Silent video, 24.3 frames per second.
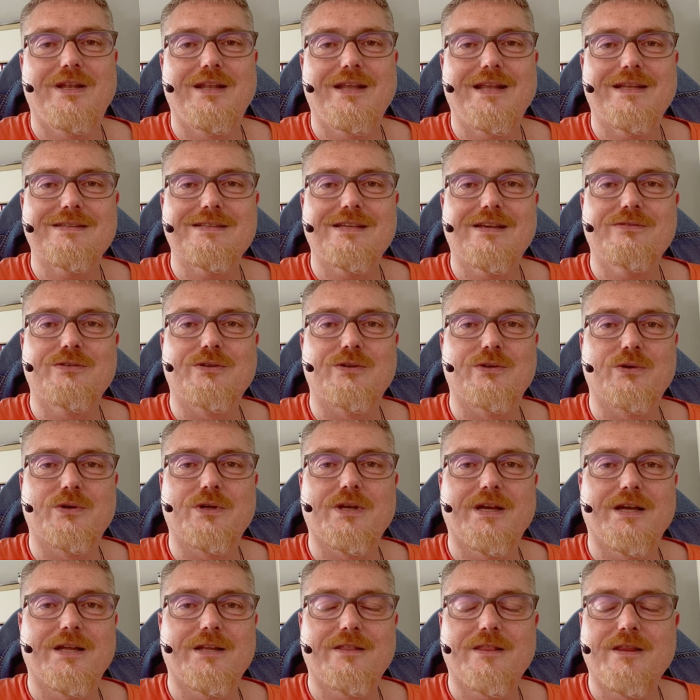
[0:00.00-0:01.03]
Let's have a
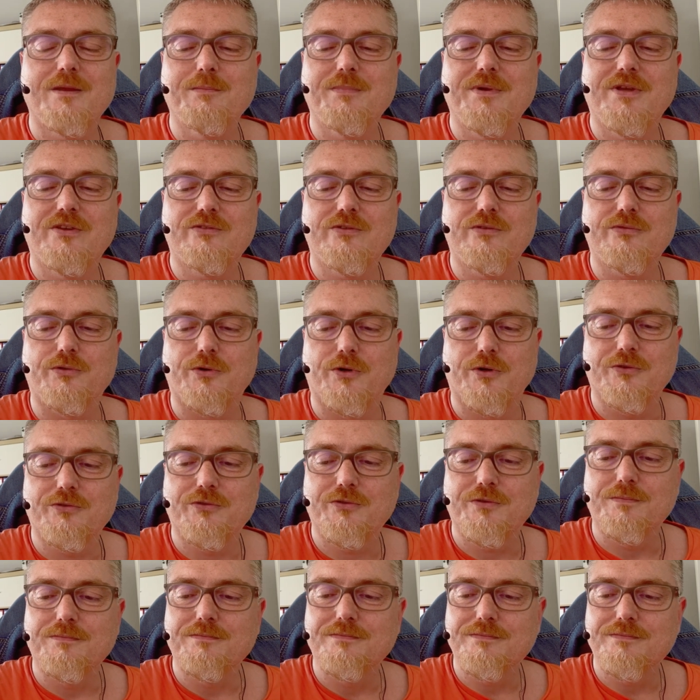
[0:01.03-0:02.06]
look at the bezel first.